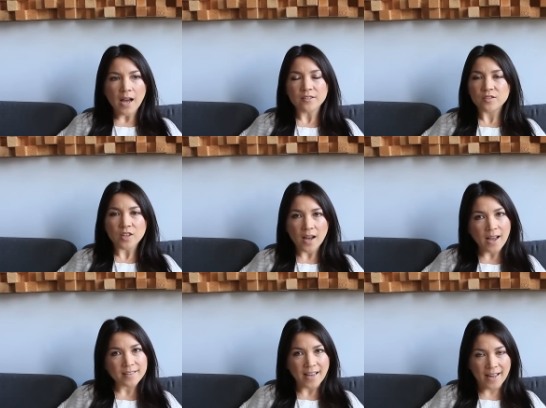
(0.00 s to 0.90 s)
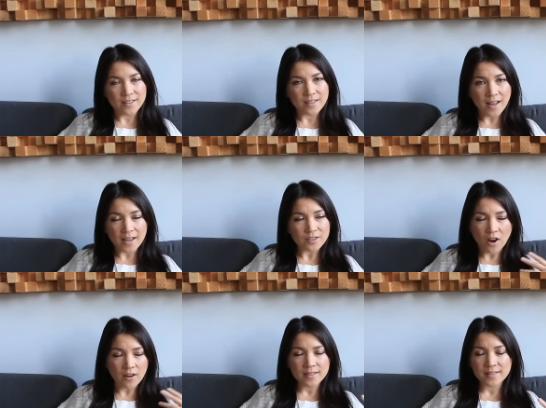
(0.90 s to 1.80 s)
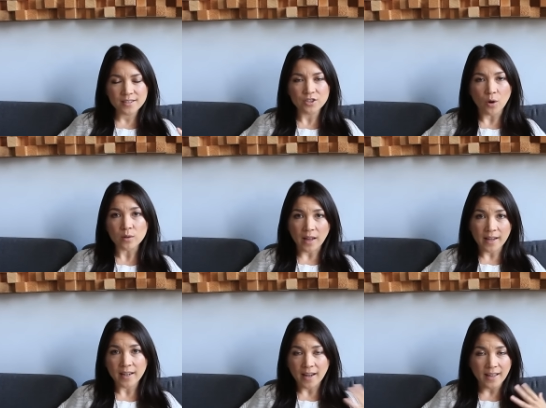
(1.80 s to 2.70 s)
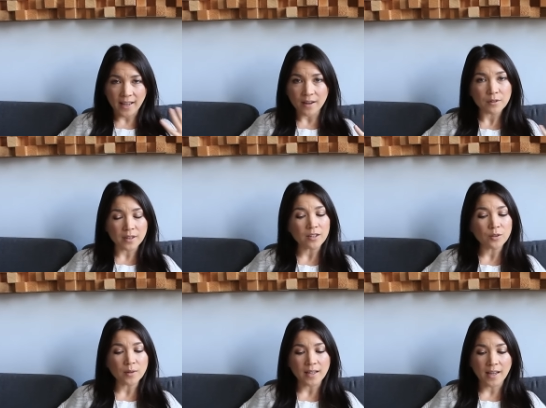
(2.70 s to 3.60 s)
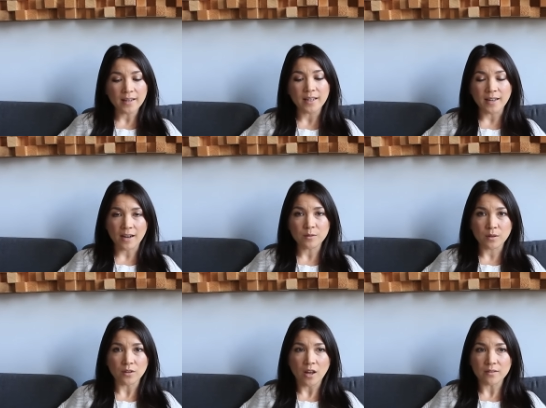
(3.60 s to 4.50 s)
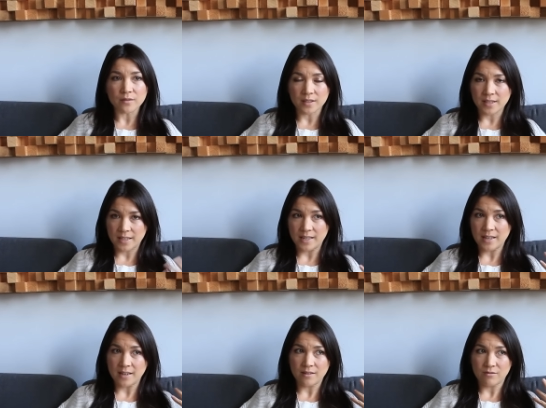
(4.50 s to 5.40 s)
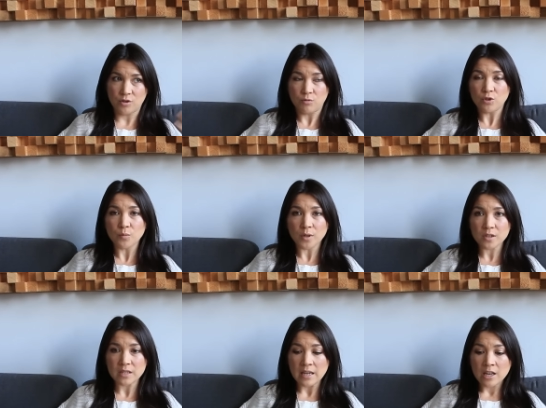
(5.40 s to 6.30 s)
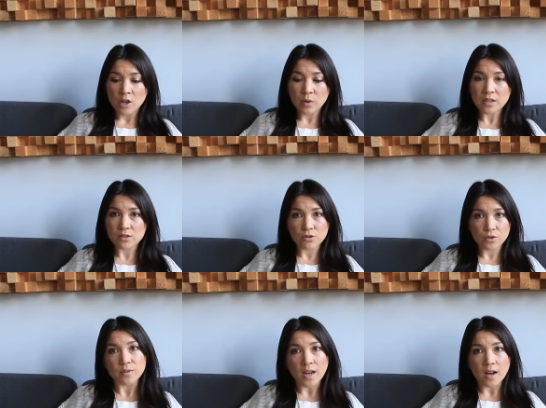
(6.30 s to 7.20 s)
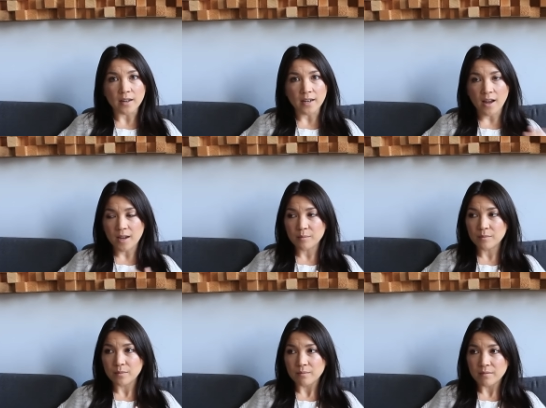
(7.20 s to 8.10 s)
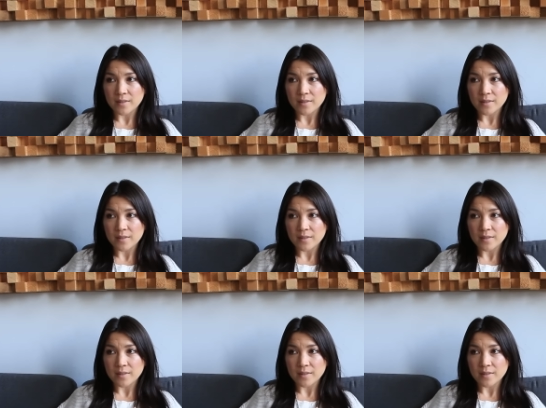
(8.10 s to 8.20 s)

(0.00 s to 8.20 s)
I honestly don't like and I can't relate to and I can't connect with a lot of the teen YouTubers because they're too young and I'm